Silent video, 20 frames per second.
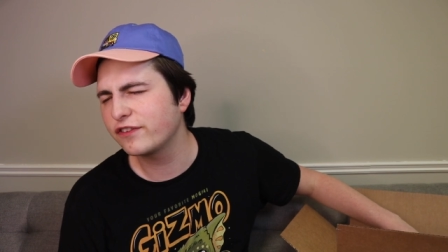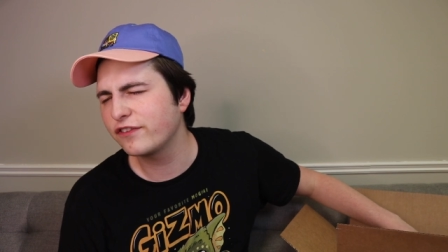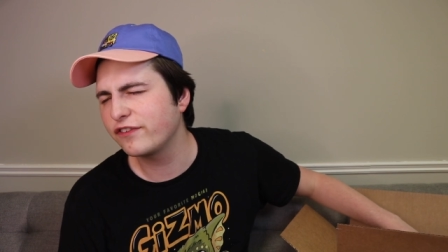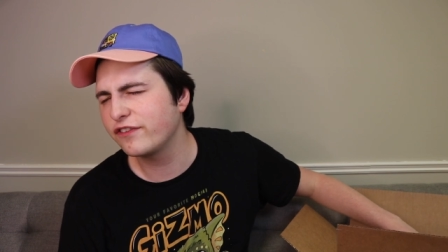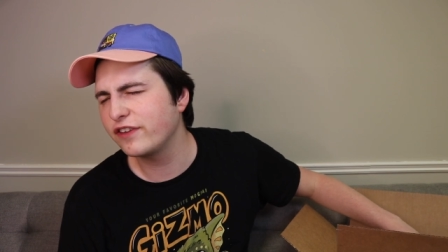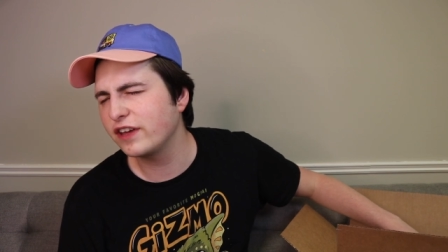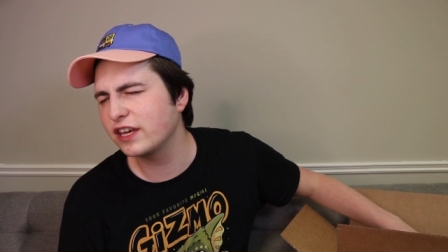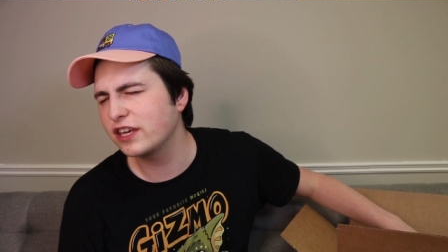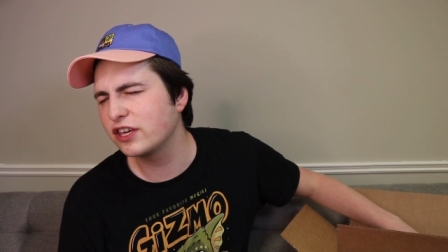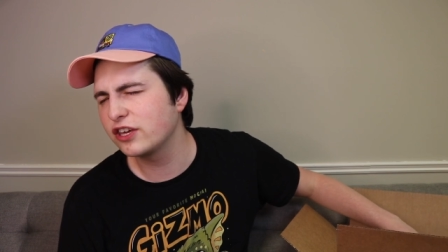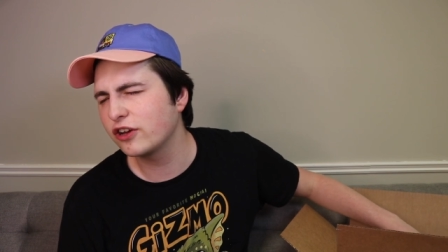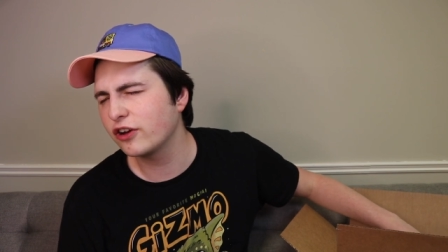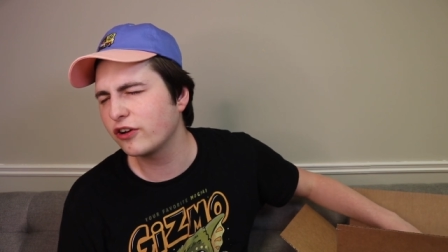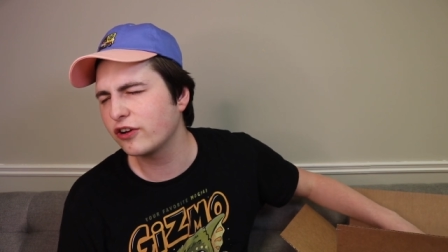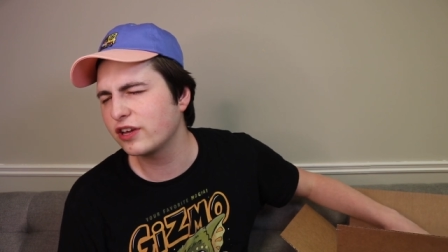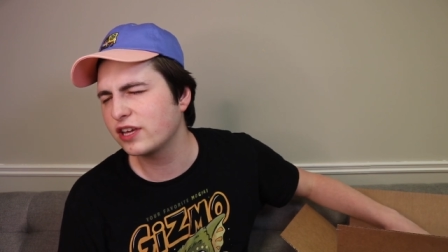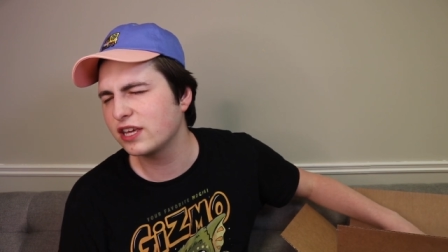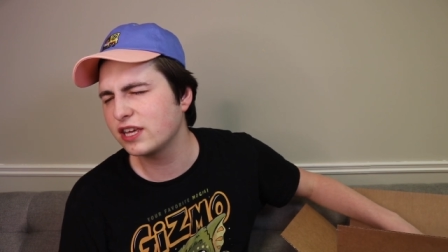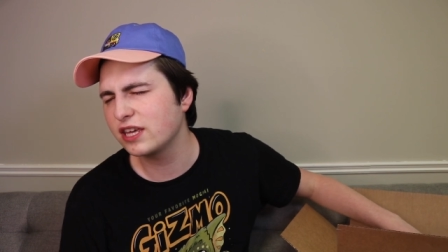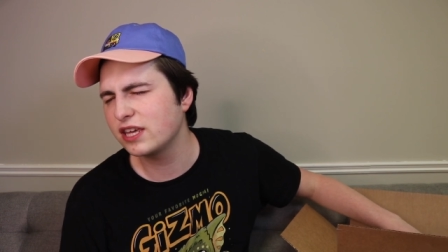figure
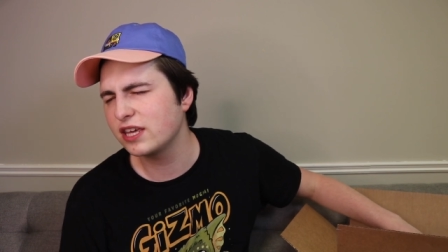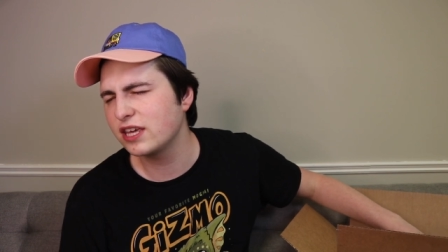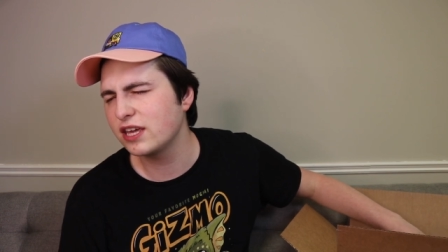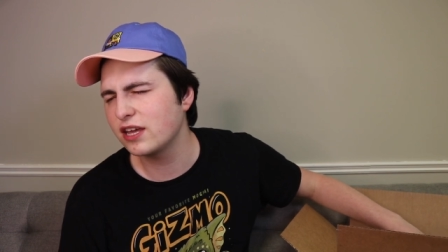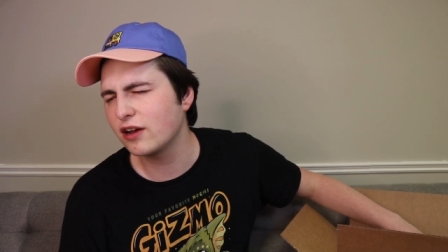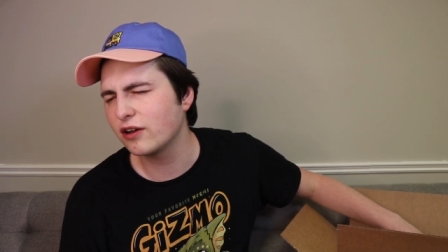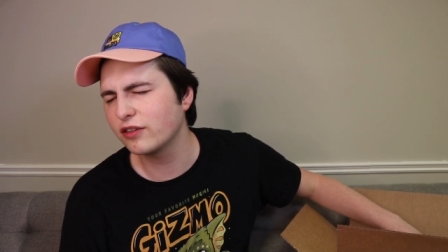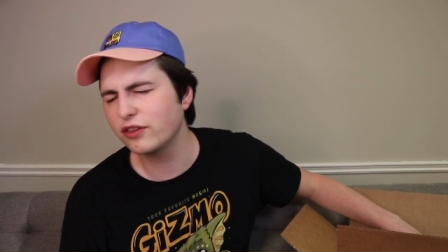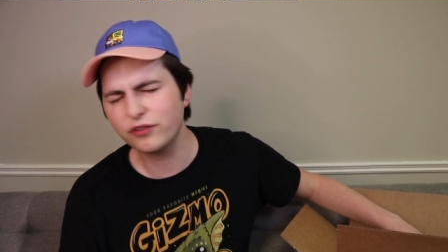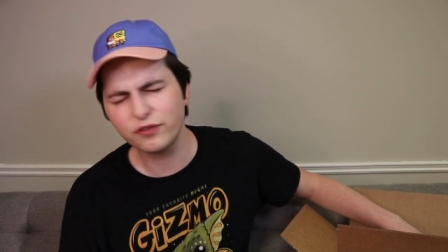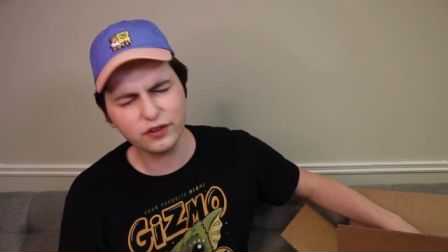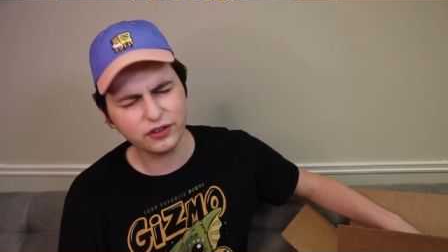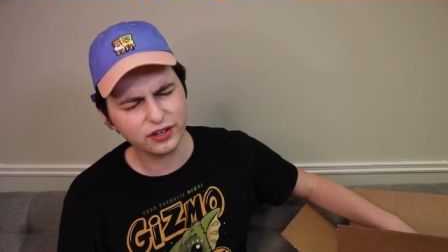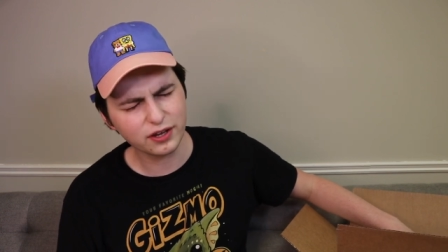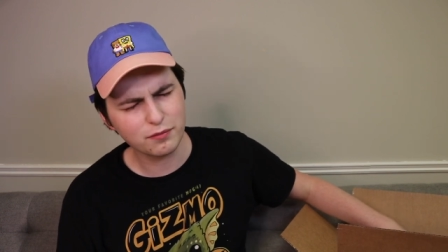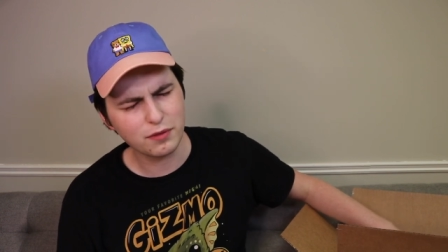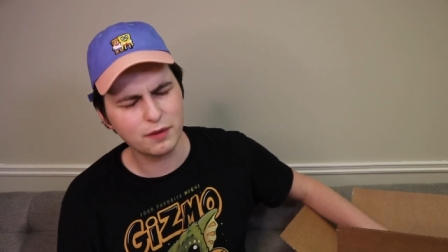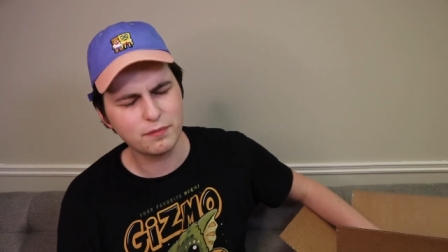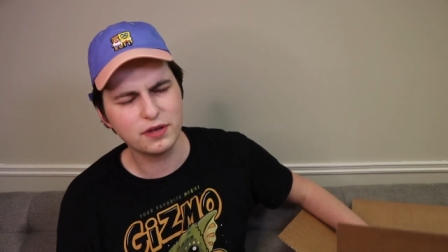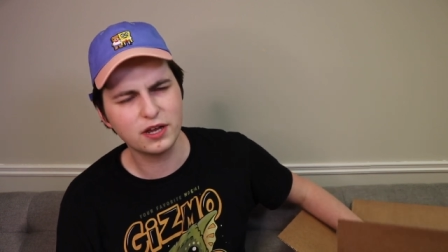here. This feels like
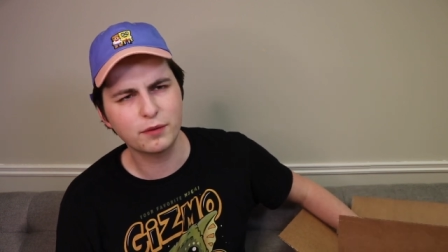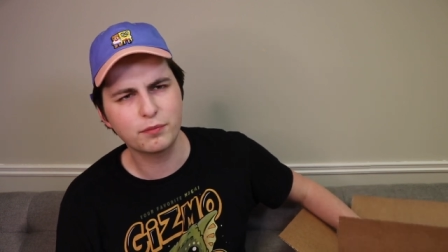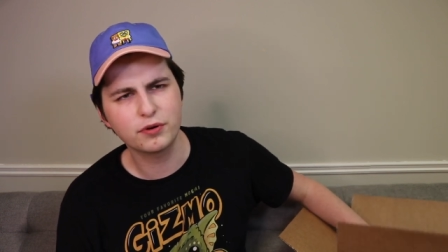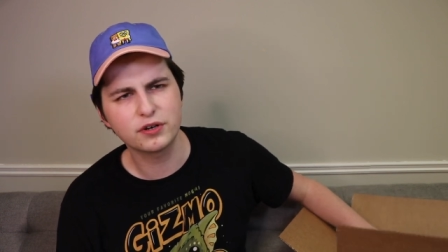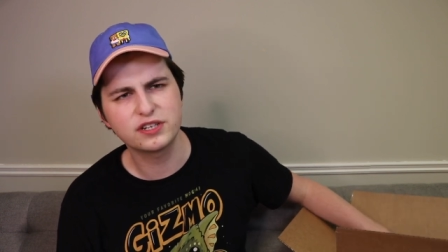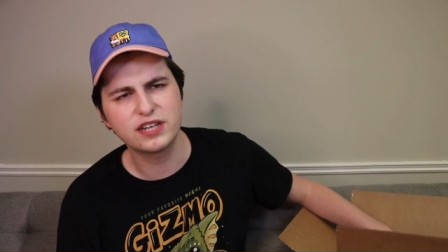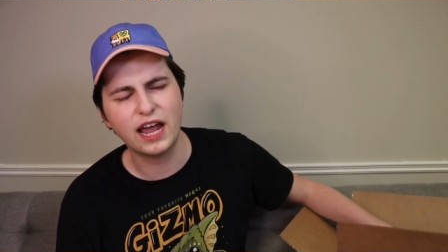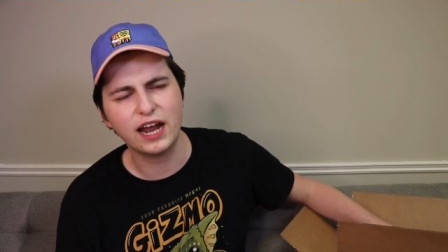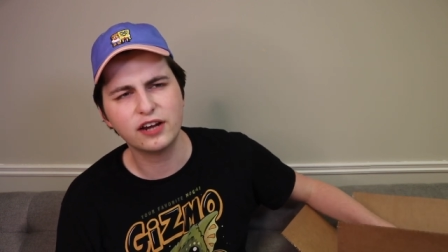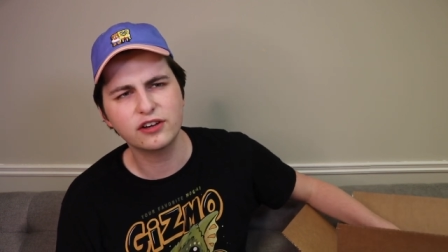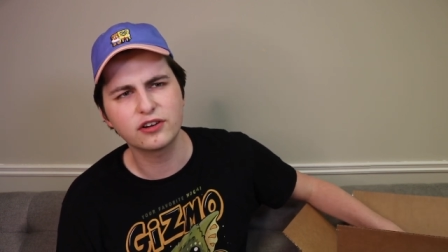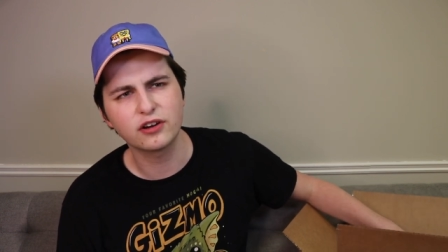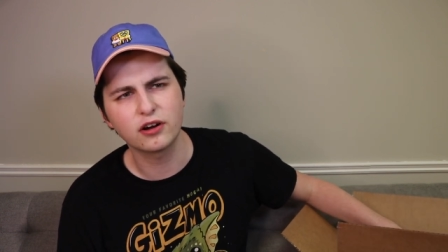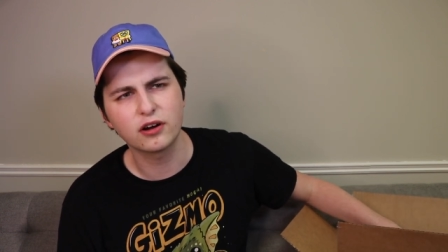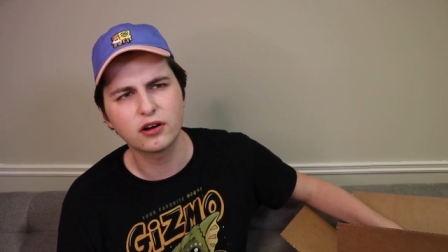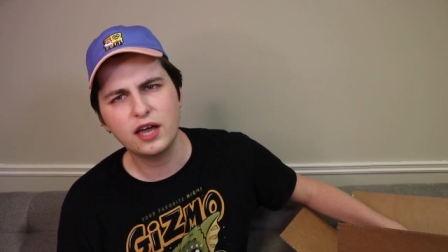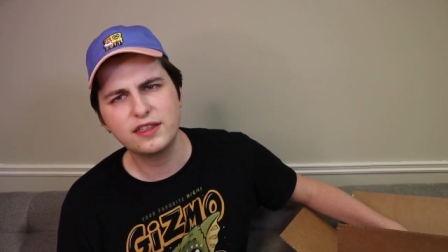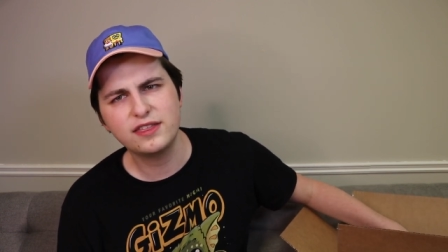it might be in a protector.